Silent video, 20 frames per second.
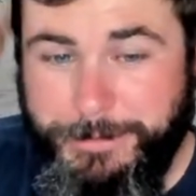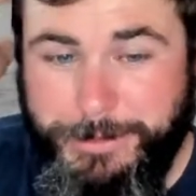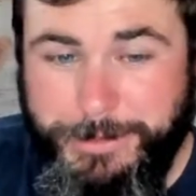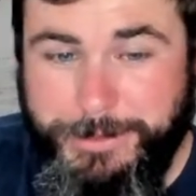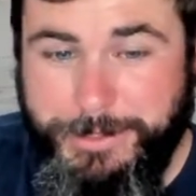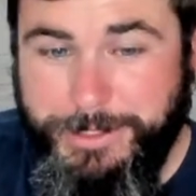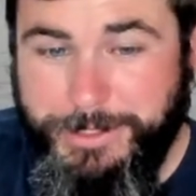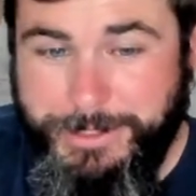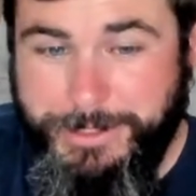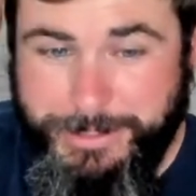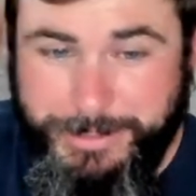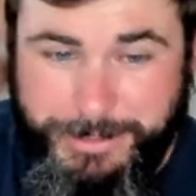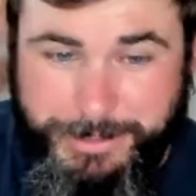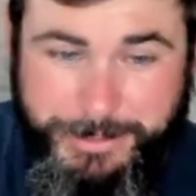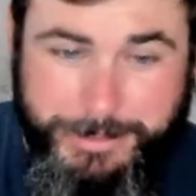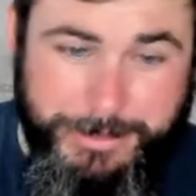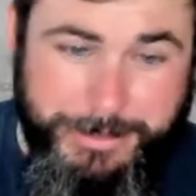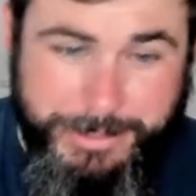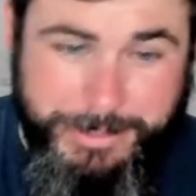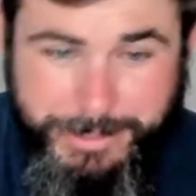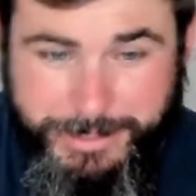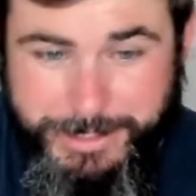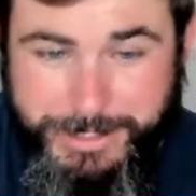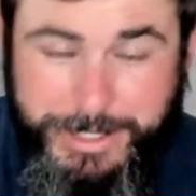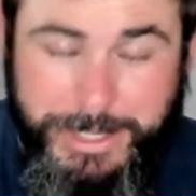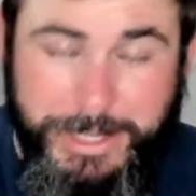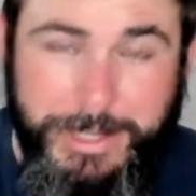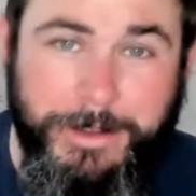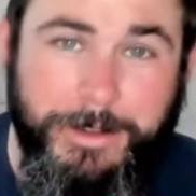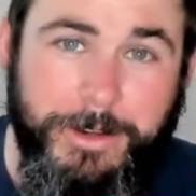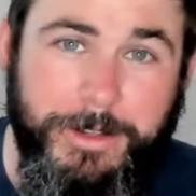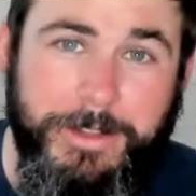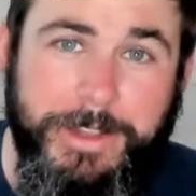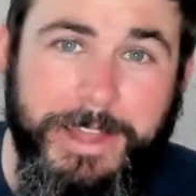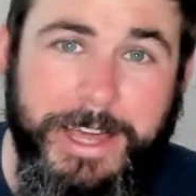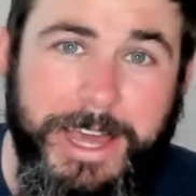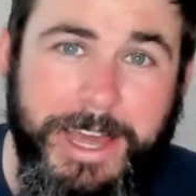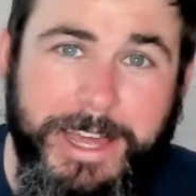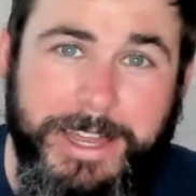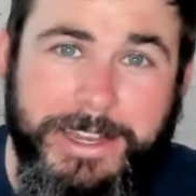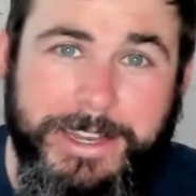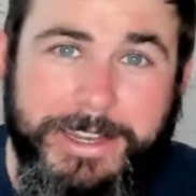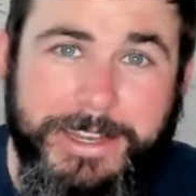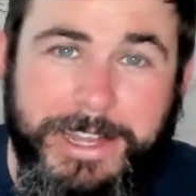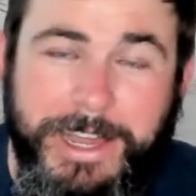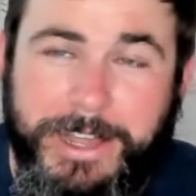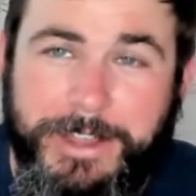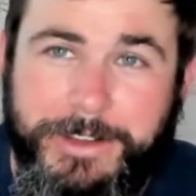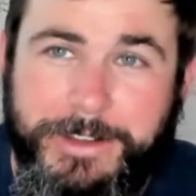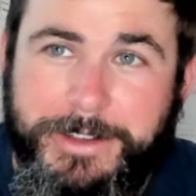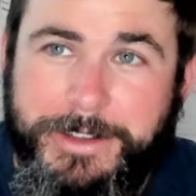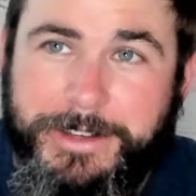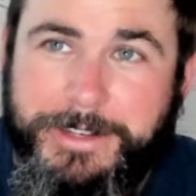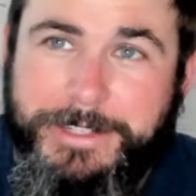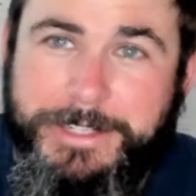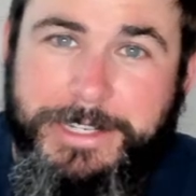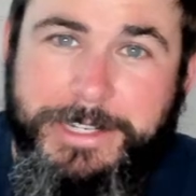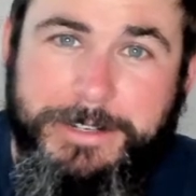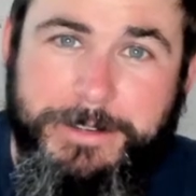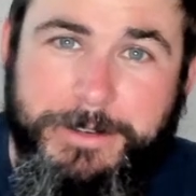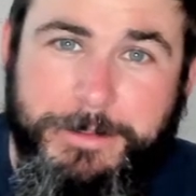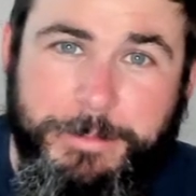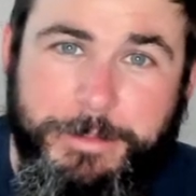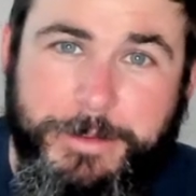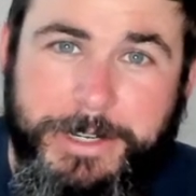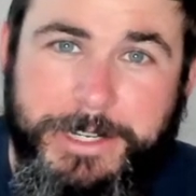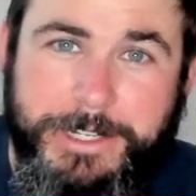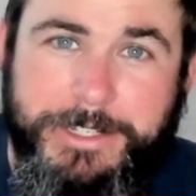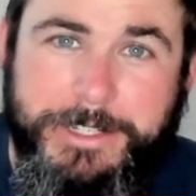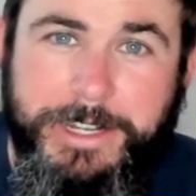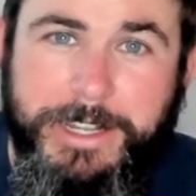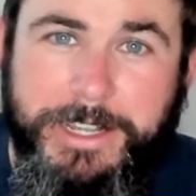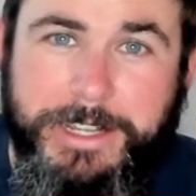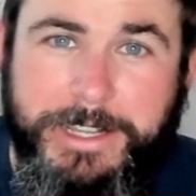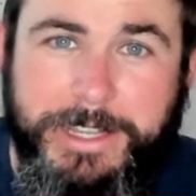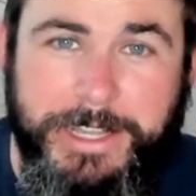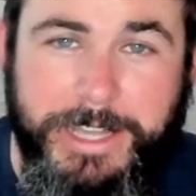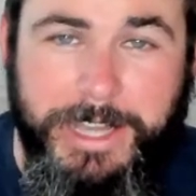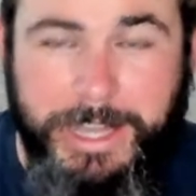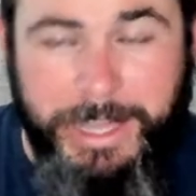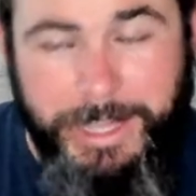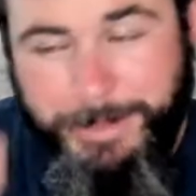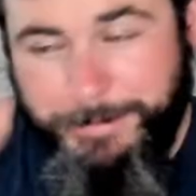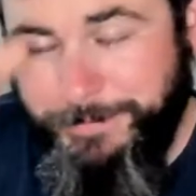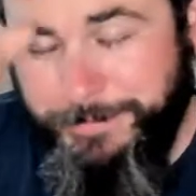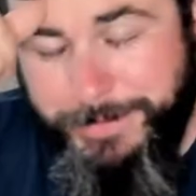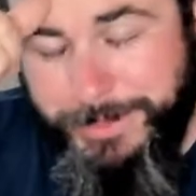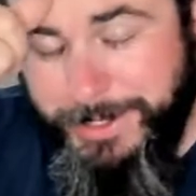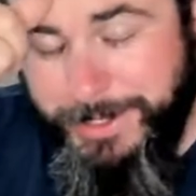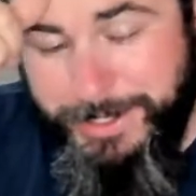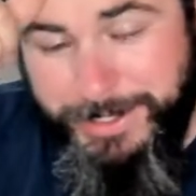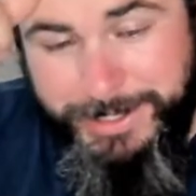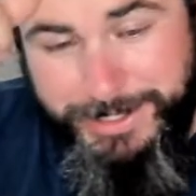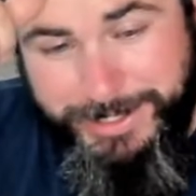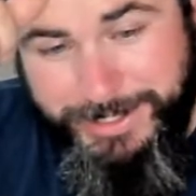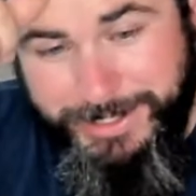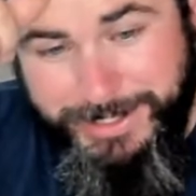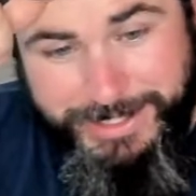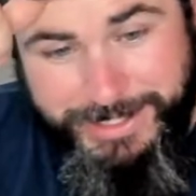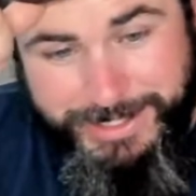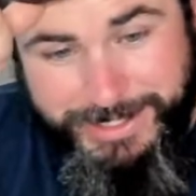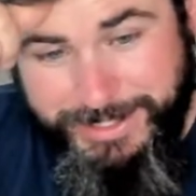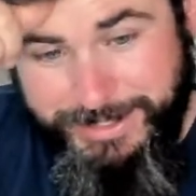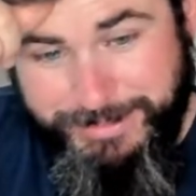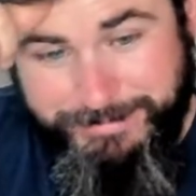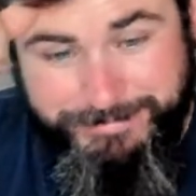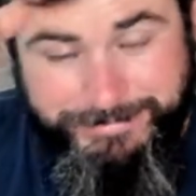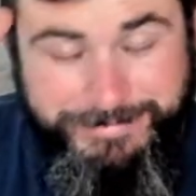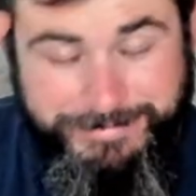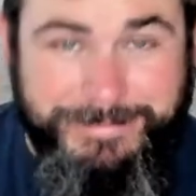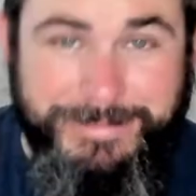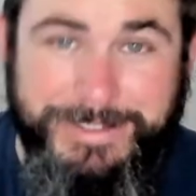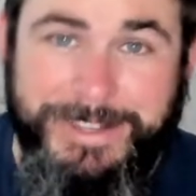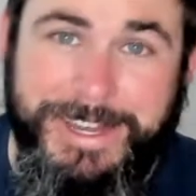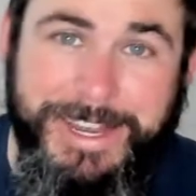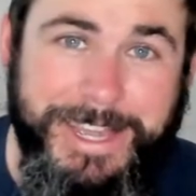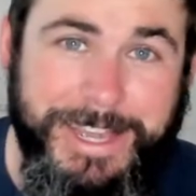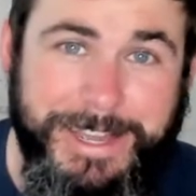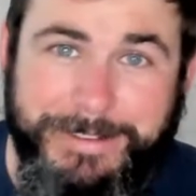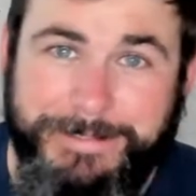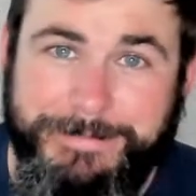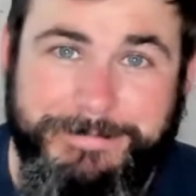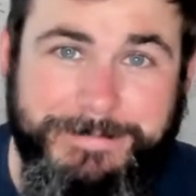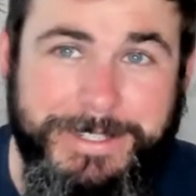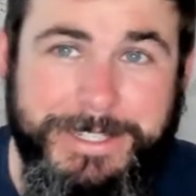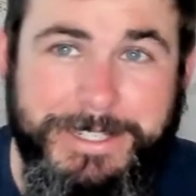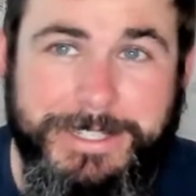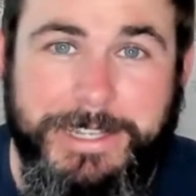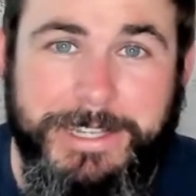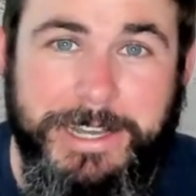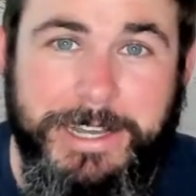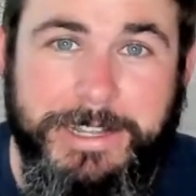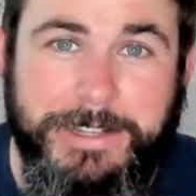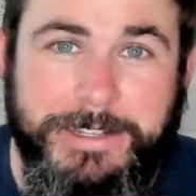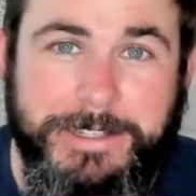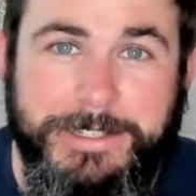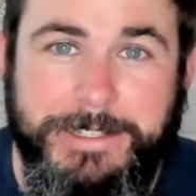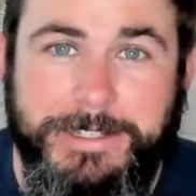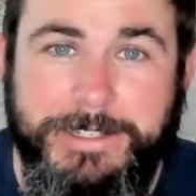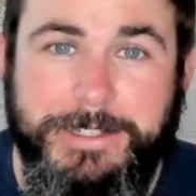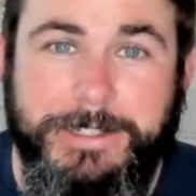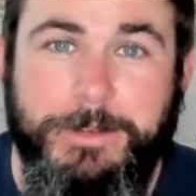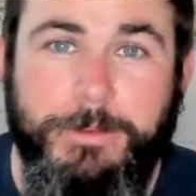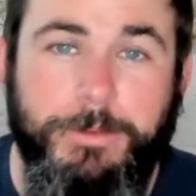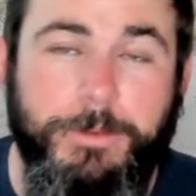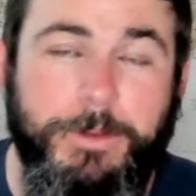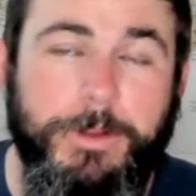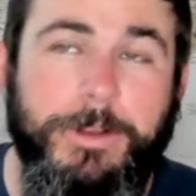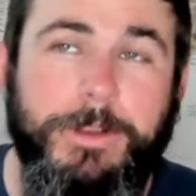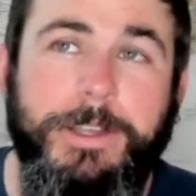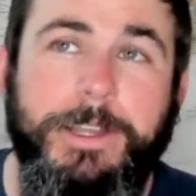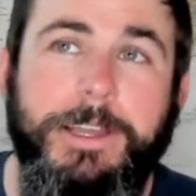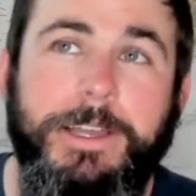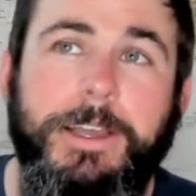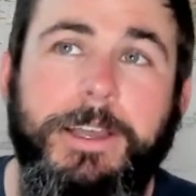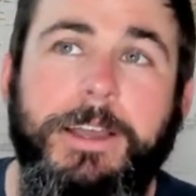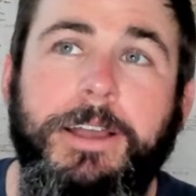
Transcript: You just did all that, and now you're going to sit here and preach to end the game. No, that's not how this is going to work.